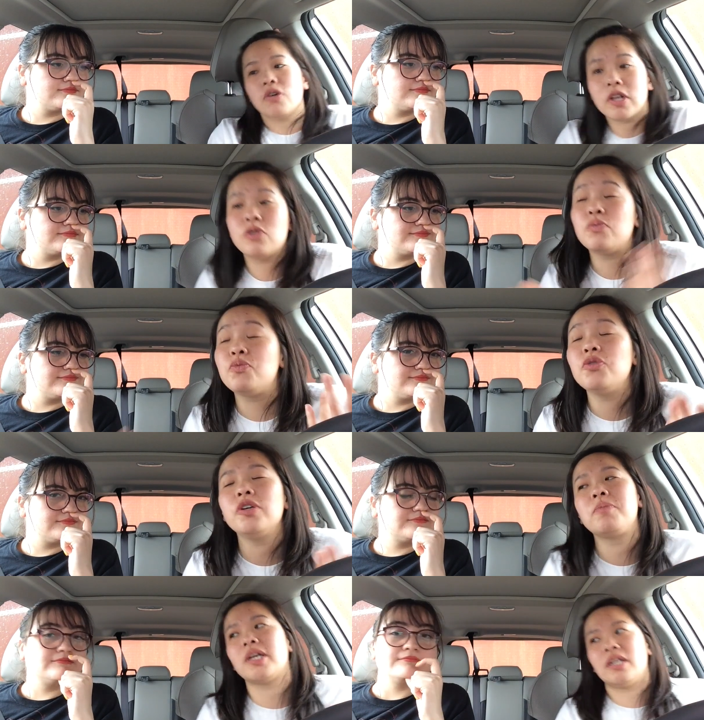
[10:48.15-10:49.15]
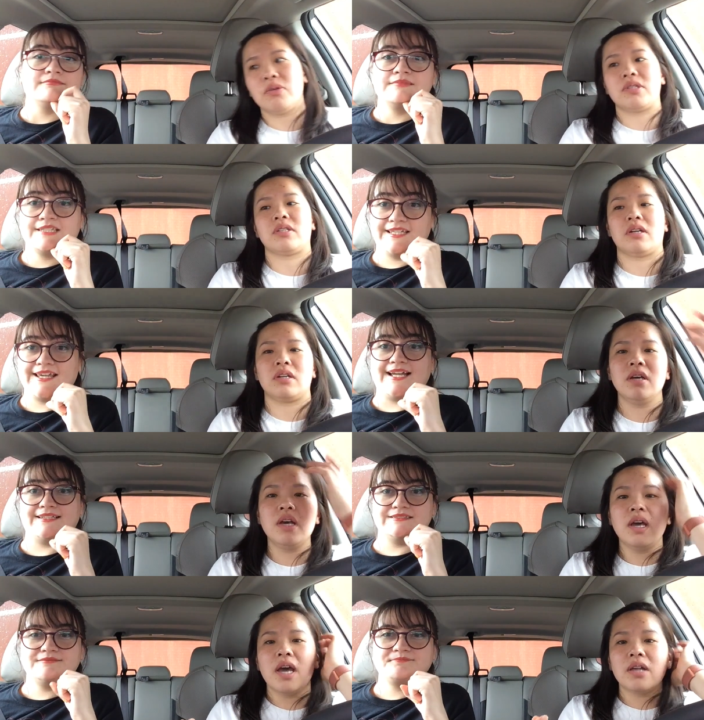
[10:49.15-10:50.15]
Speaker 1: rodeo is really big in Houston. Yeah,
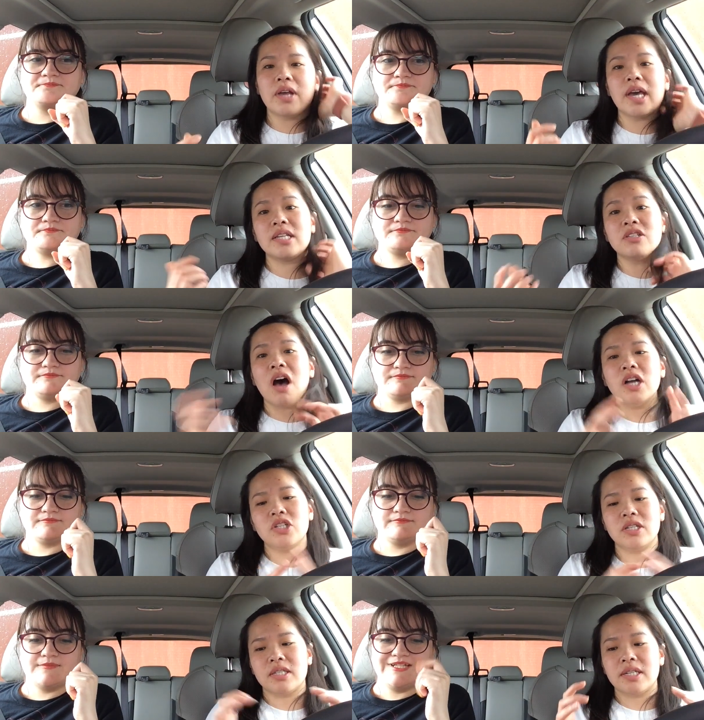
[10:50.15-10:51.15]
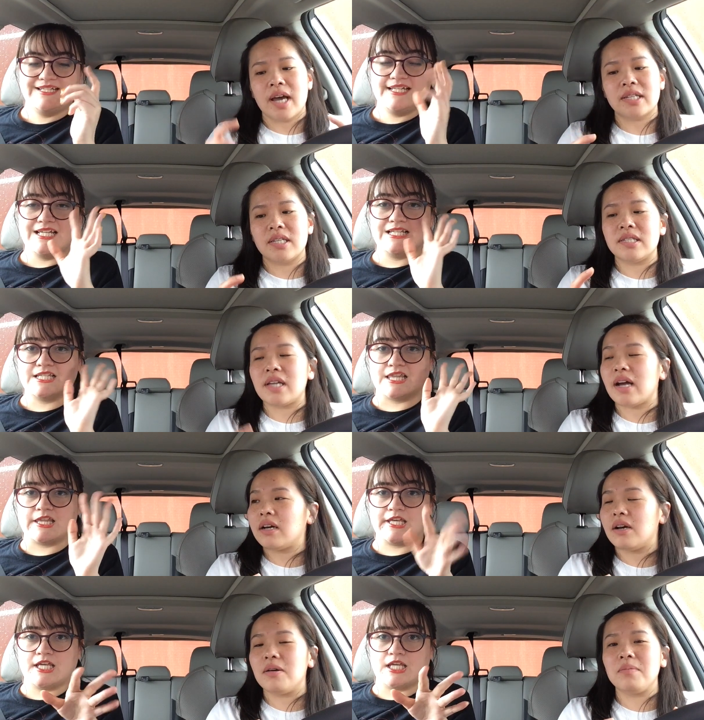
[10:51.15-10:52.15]
like it's not just Texans it's that
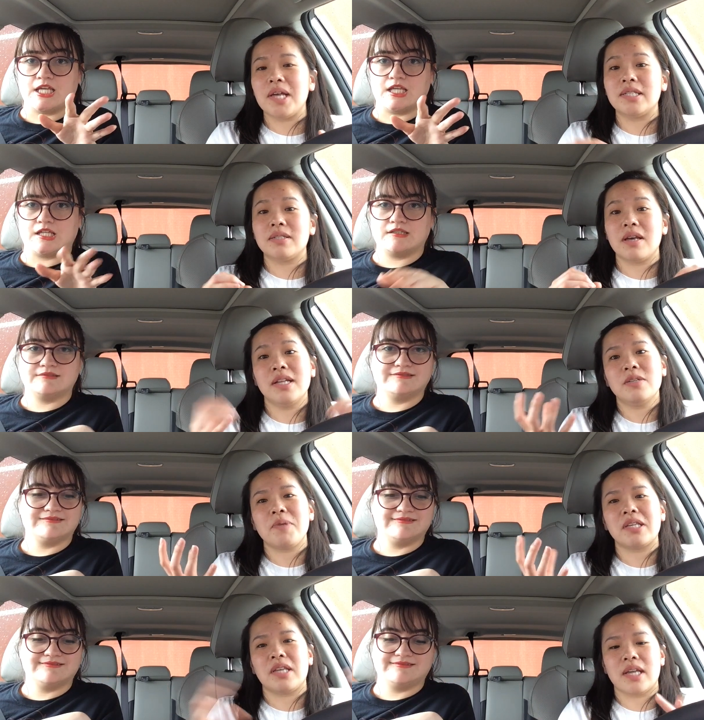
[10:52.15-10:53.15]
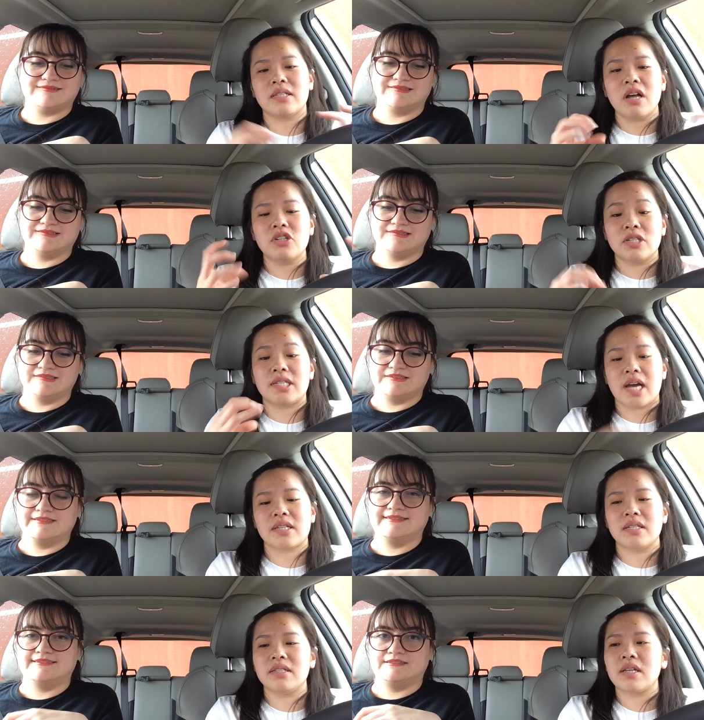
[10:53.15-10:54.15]
come. It's it's a big thing. It's not just
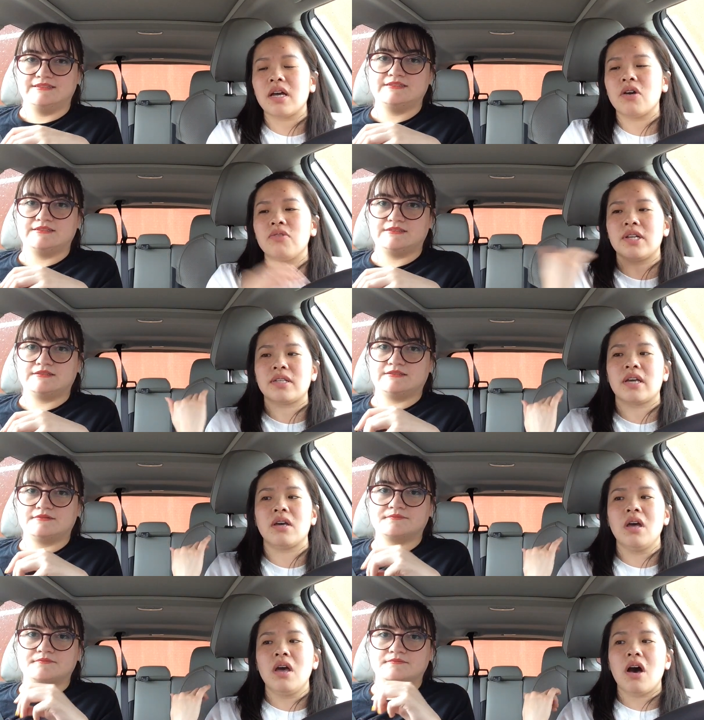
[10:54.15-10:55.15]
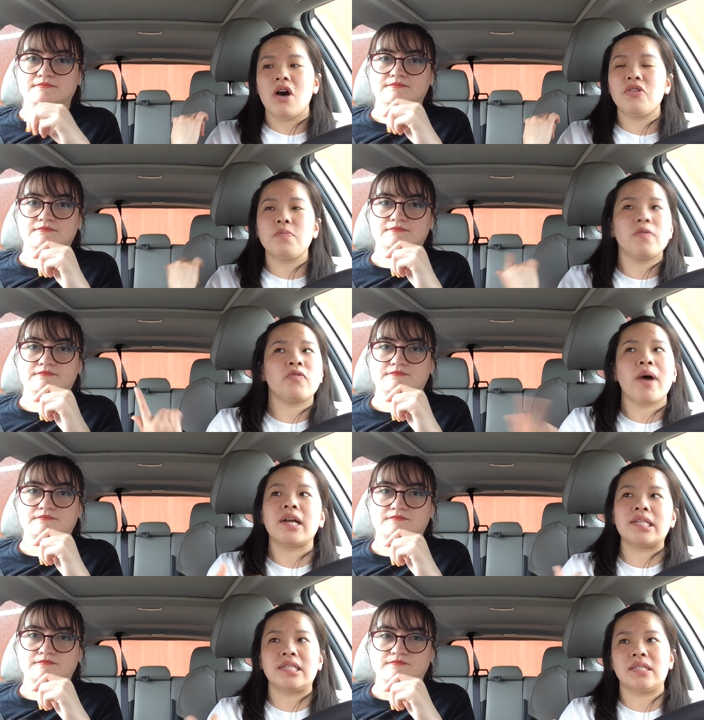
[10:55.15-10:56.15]
Texans that go. That's like other people from
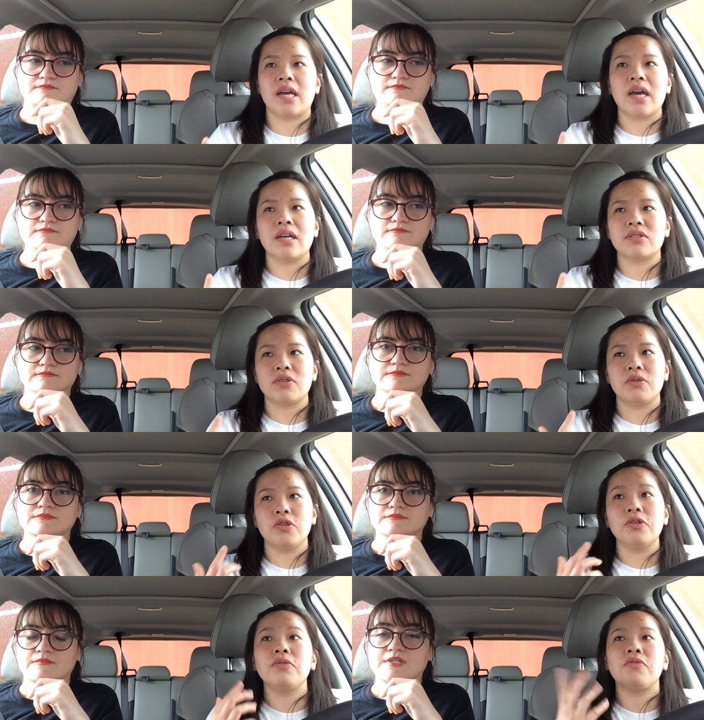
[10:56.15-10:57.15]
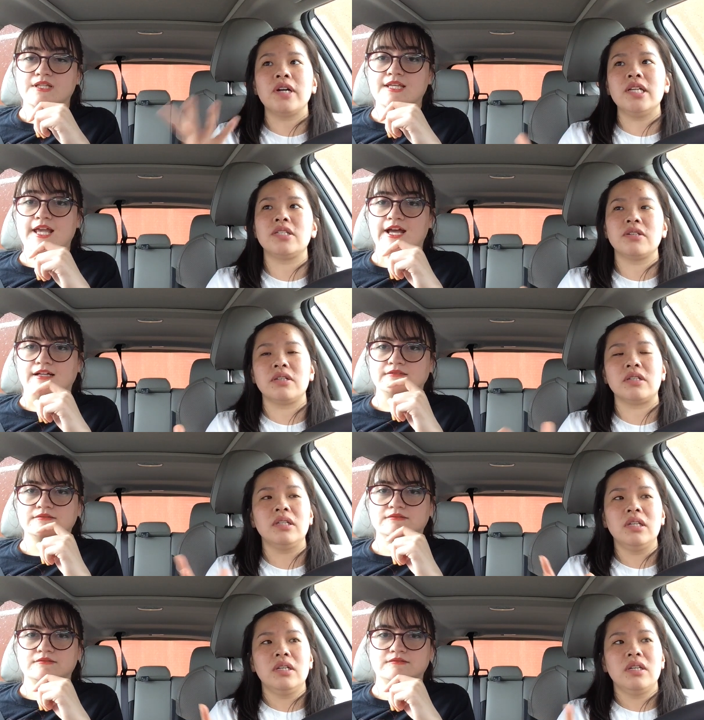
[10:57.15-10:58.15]
out of state. So you'll run into. Yeah.
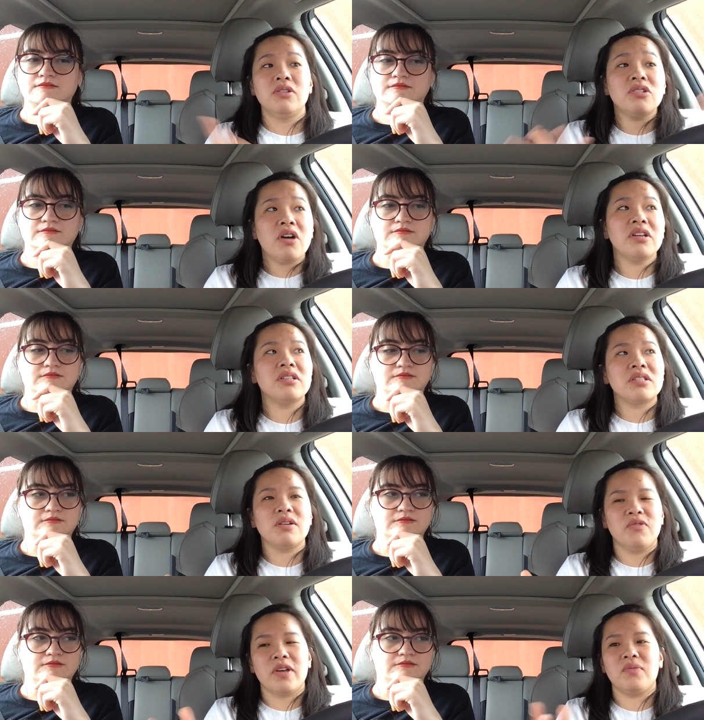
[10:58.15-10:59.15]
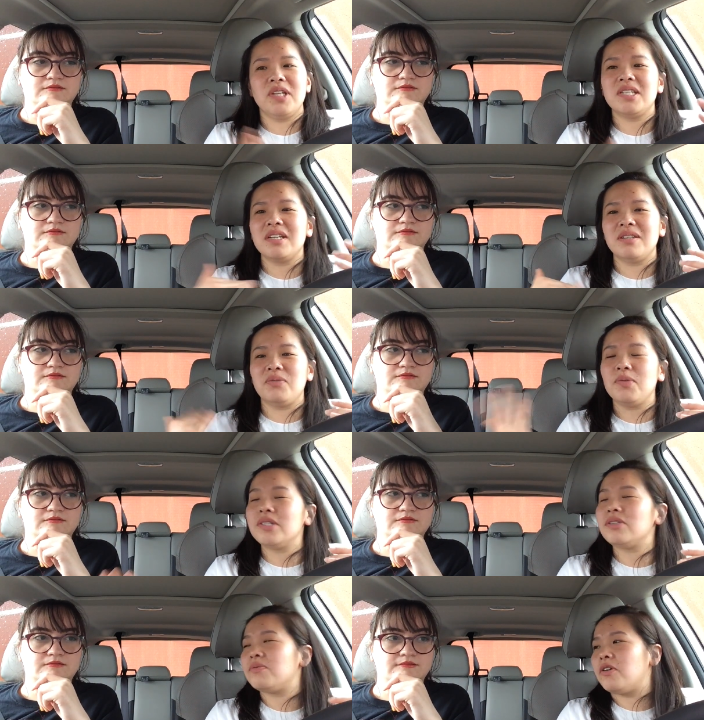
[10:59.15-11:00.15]
There's a lot of good stuff. Like we did, we went
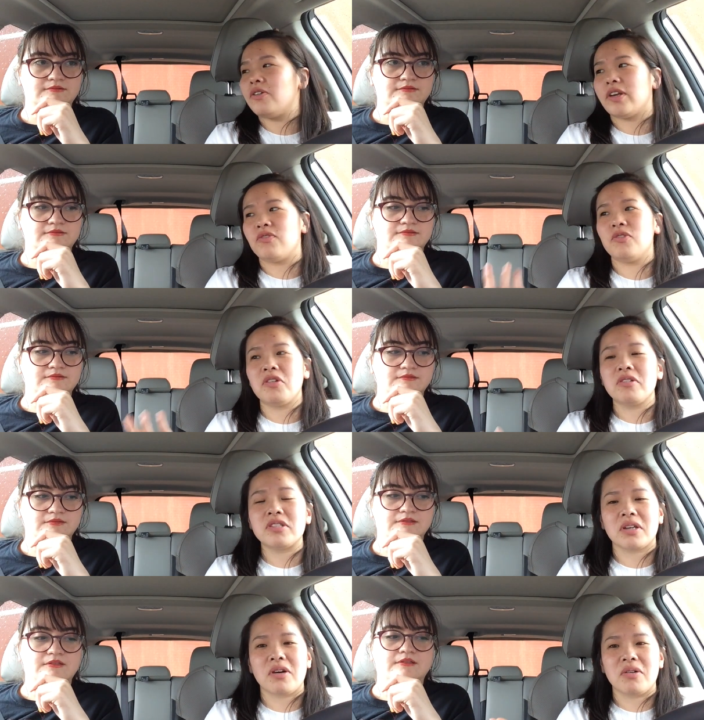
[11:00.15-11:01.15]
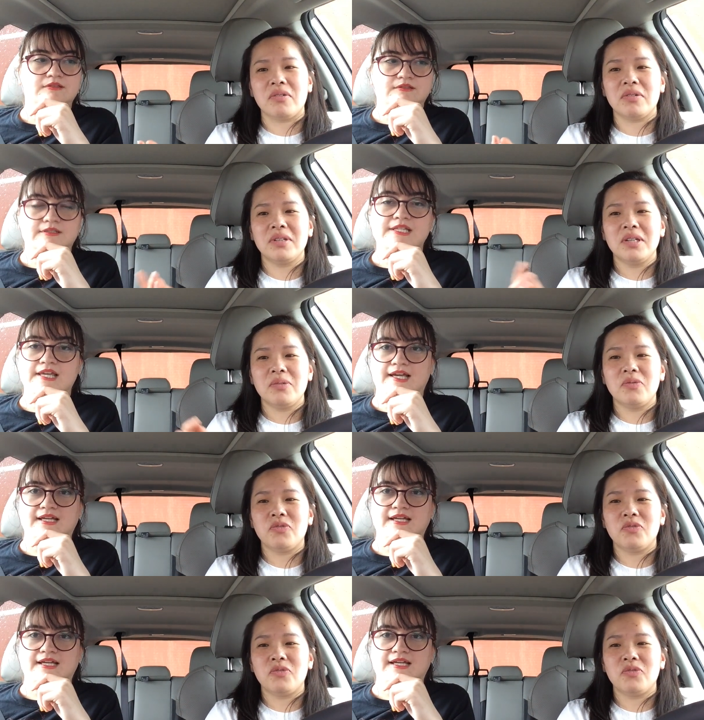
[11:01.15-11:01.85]
to the rodeo like a few years ago. Yeah.